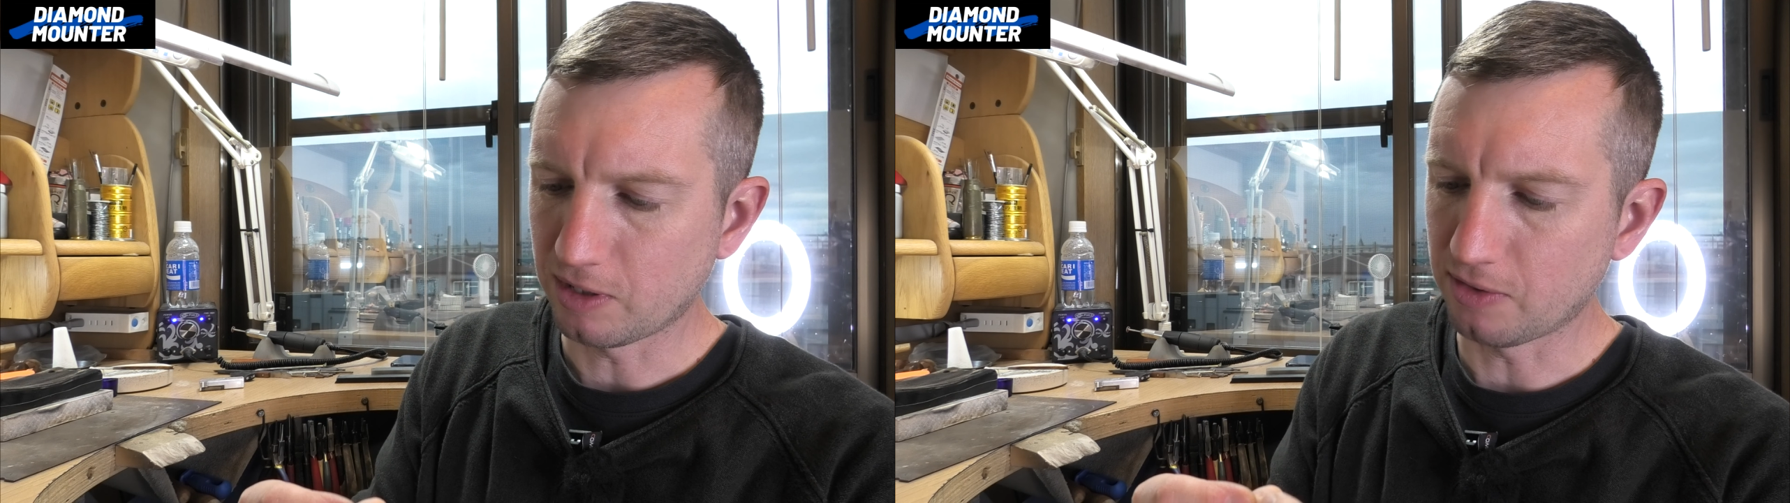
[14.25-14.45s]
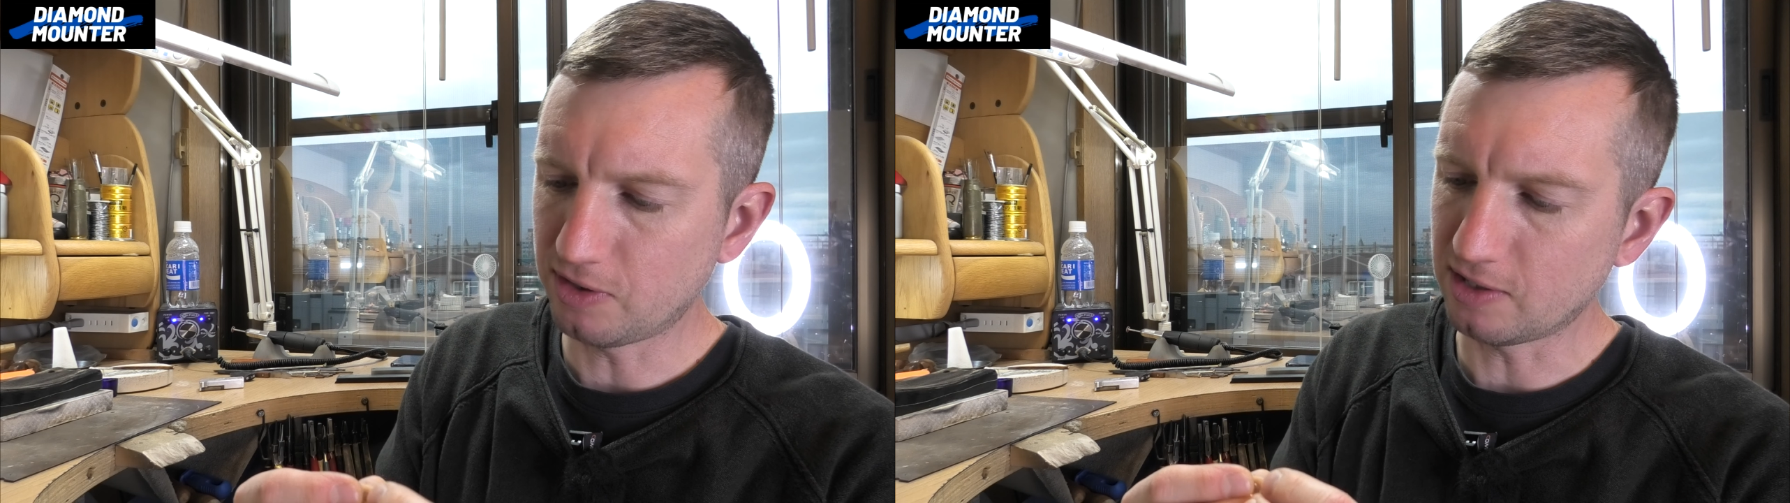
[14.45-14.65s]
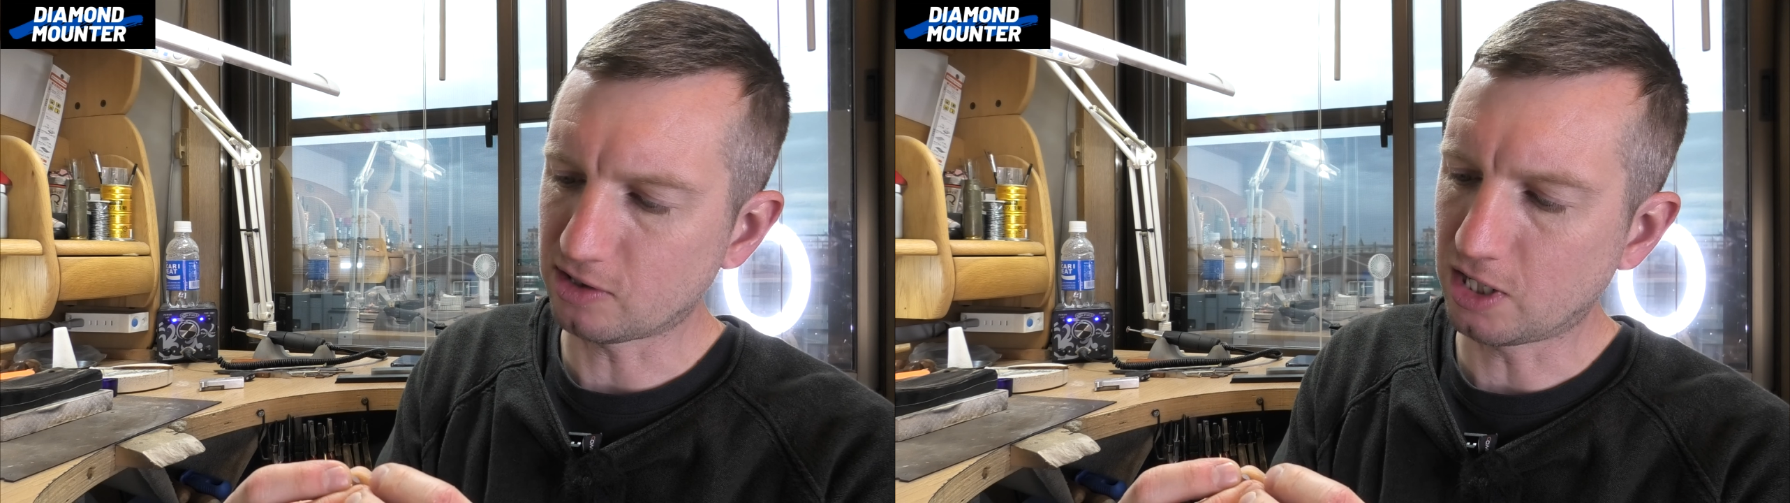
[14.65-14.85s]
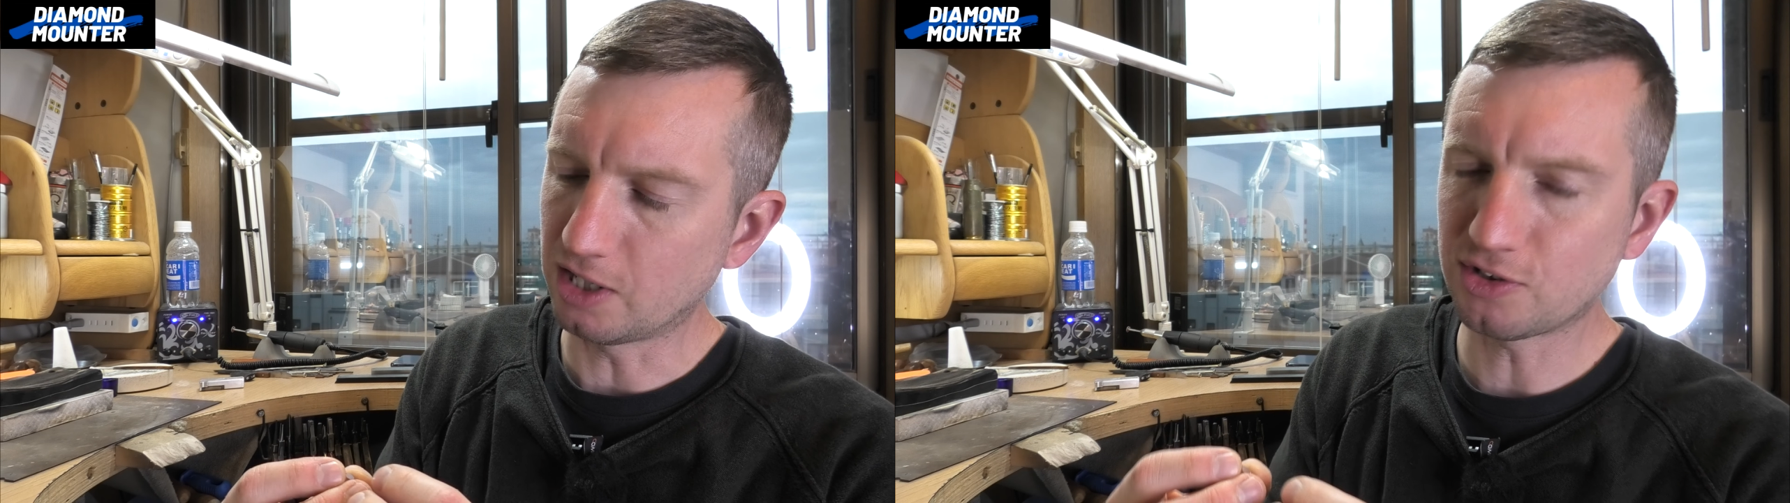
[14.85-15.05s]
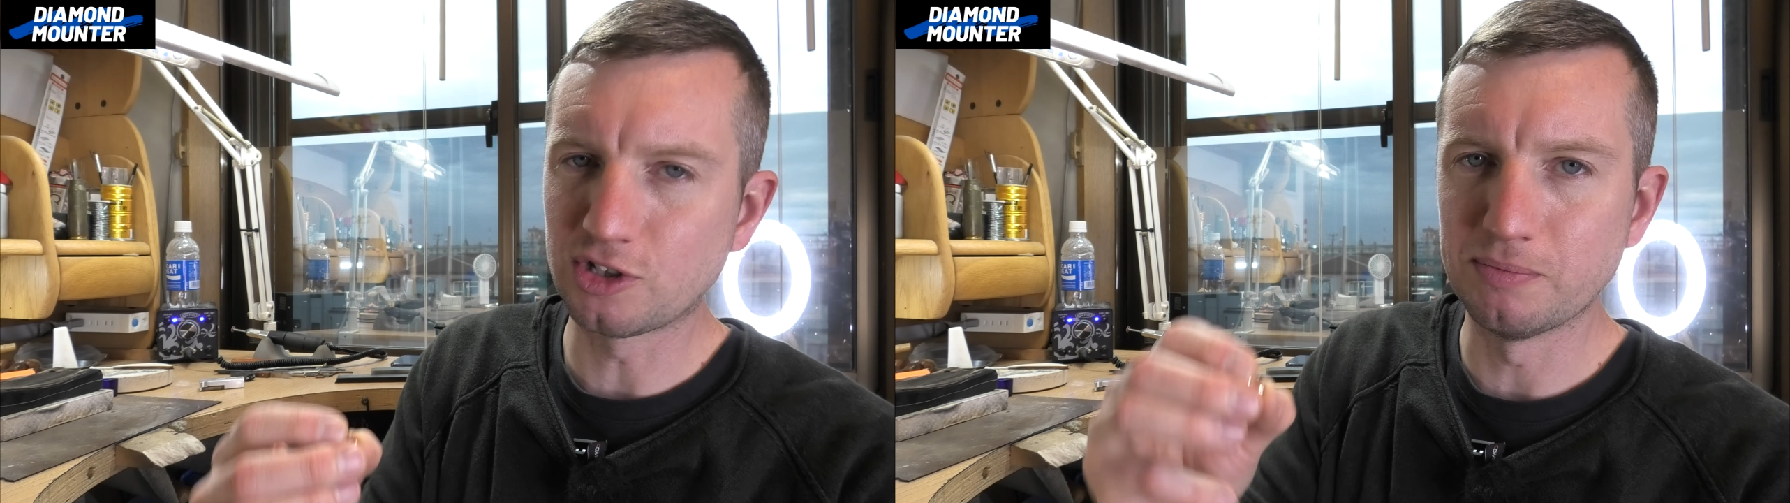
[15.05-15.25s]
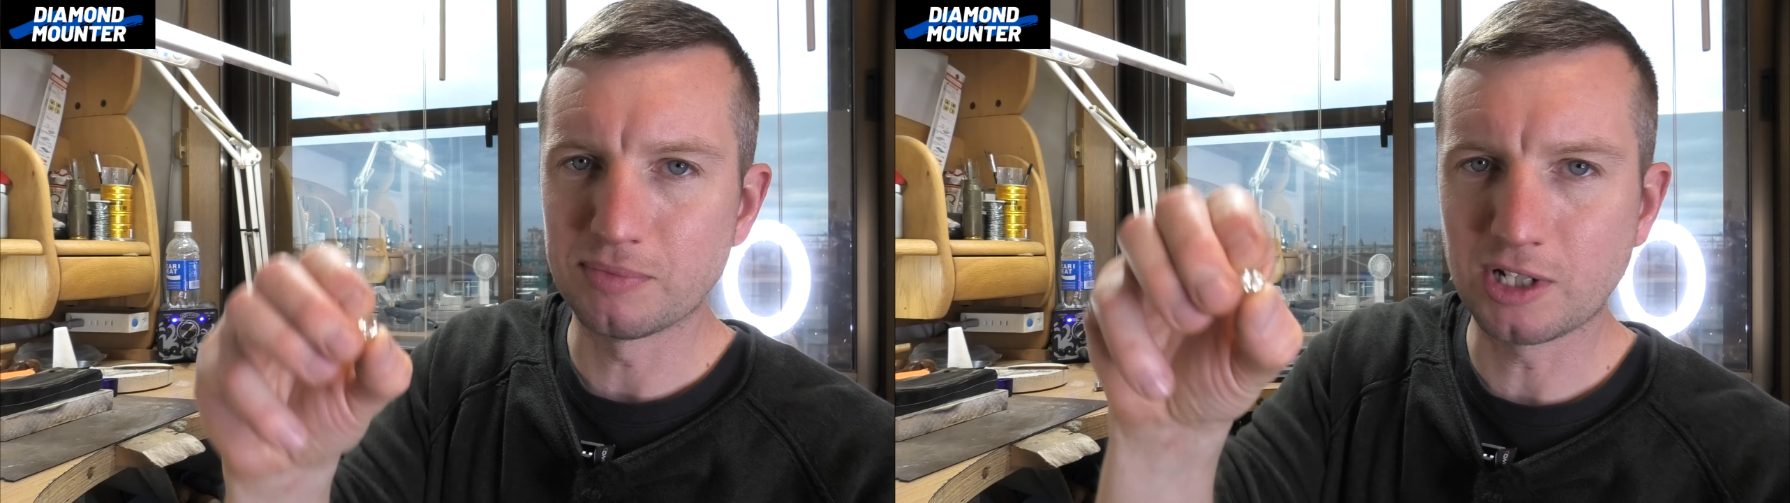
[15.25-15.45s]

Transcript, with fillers: at this custom